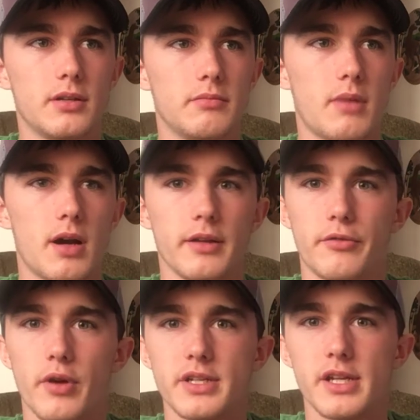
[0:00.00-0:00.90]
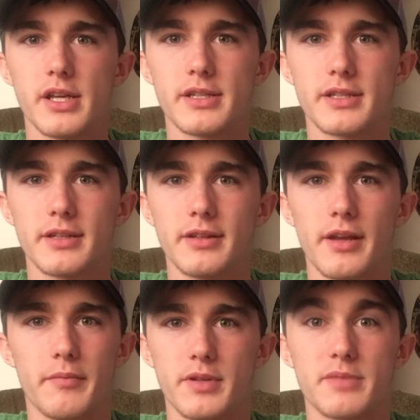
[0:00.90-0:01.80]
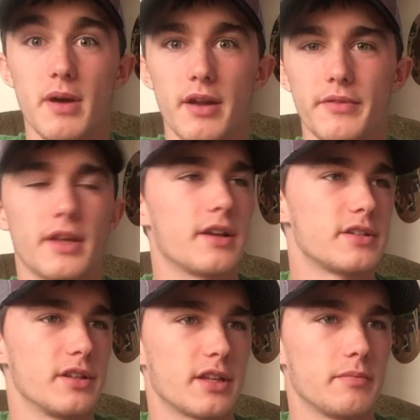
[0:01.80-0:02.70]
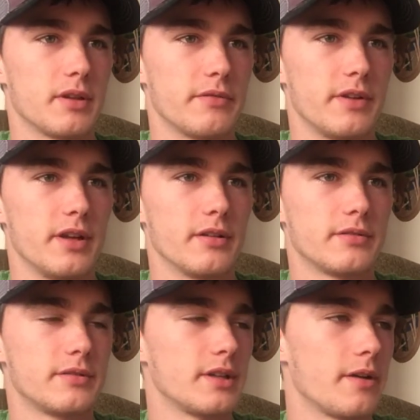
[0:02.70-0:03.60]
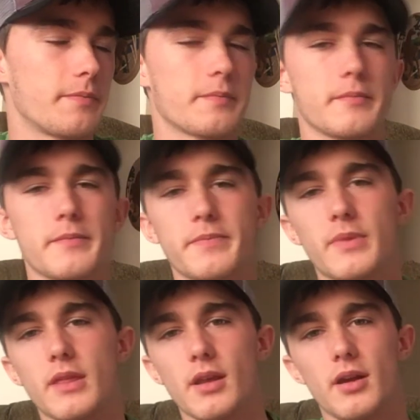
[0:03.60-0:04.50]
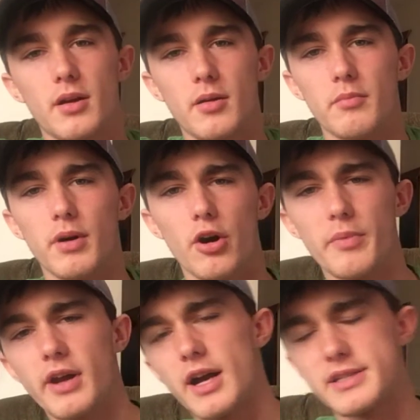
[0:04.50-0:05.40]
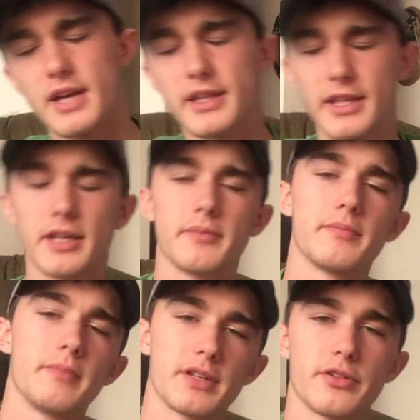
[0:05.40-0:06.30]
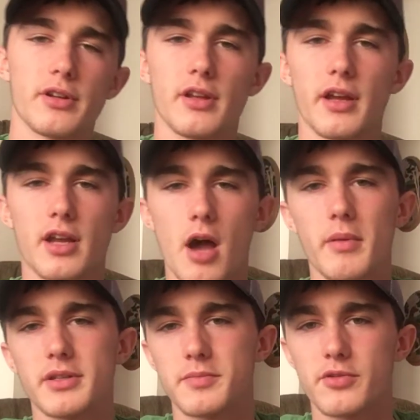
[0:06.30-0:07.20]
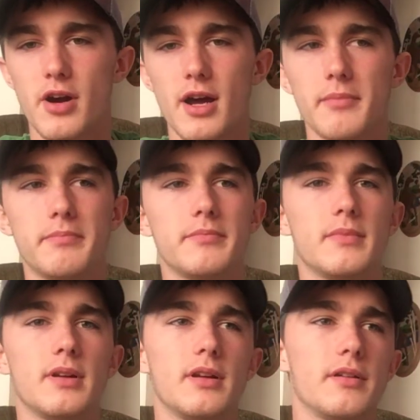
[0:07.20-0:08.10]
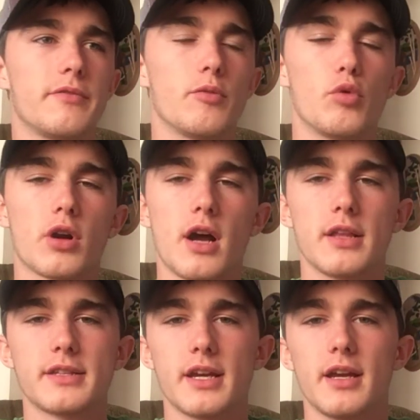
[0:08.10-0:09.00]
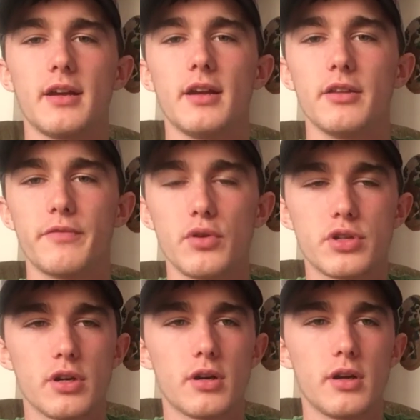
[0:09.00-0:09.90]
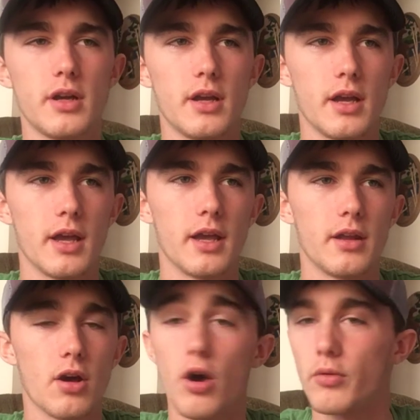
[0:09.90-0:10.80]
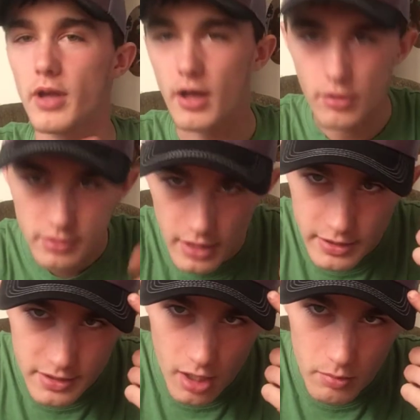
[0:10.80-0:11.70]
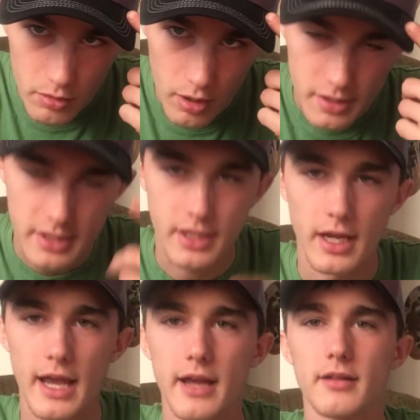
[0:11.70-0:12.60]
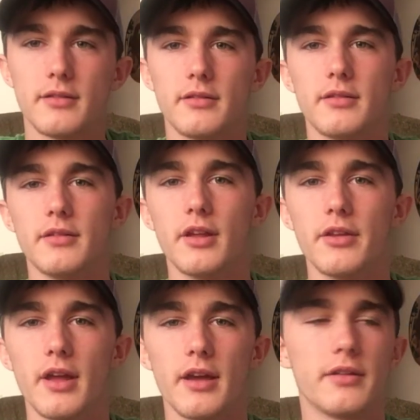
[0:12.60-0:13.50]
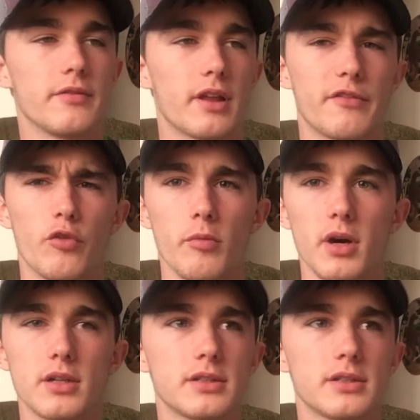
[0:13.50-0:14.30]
my cringiness and then just about everything else you liked about the video. So, but I hope you guys liked it. Make sure to like, comment, subscribe for more content in the future. And oh yeah, I also got this Abu Garcia hat the other day, like $4,